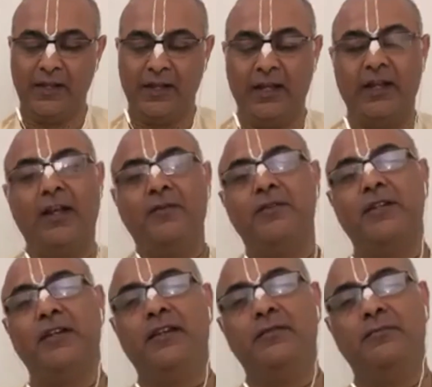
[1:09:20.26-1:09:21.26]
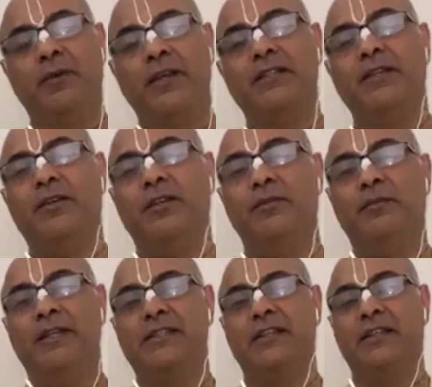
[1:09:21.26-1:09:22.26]
And after passing on the
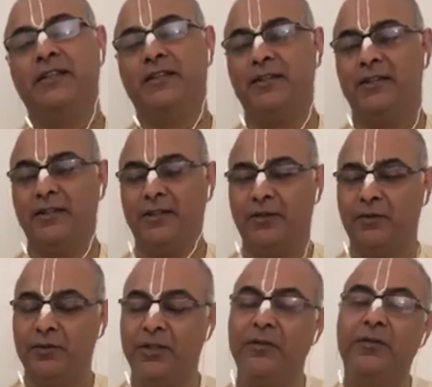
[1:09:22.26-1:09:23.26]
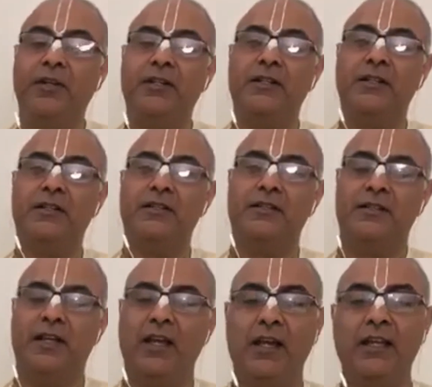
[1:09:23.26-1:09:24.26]
message, Uddhava
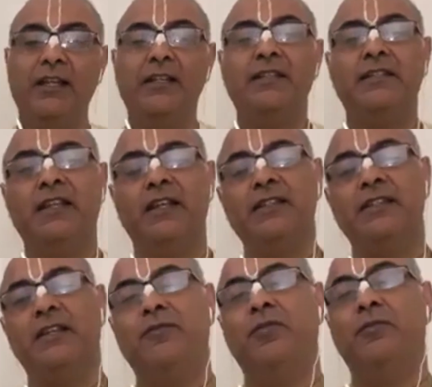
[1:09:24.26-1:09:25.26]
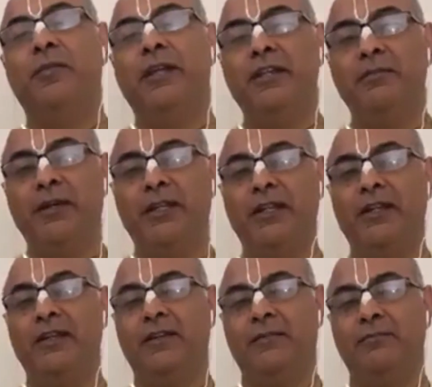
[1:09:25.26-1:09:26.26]
returns and he stays there for many,
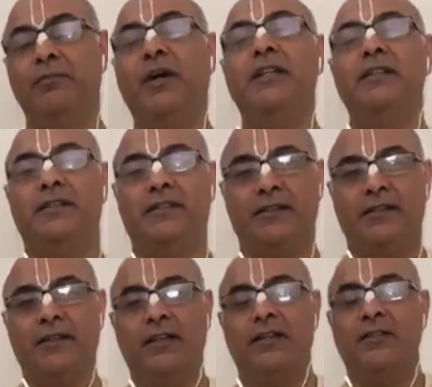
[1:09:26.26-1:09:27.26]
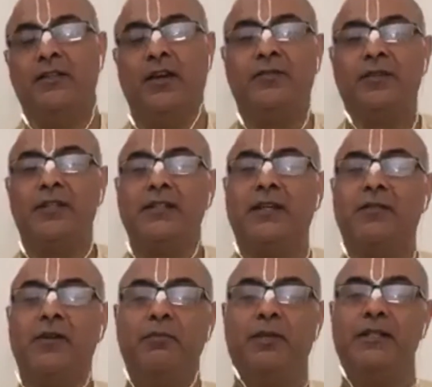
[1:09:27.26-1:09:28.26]
many months. So after
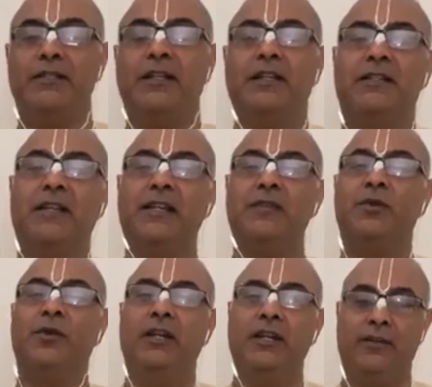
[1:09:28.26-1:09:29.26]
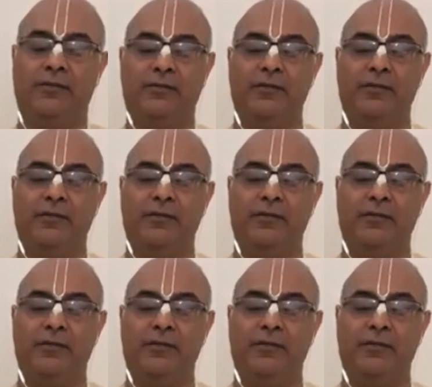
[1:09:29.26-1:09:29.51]
several months, he decides to leave.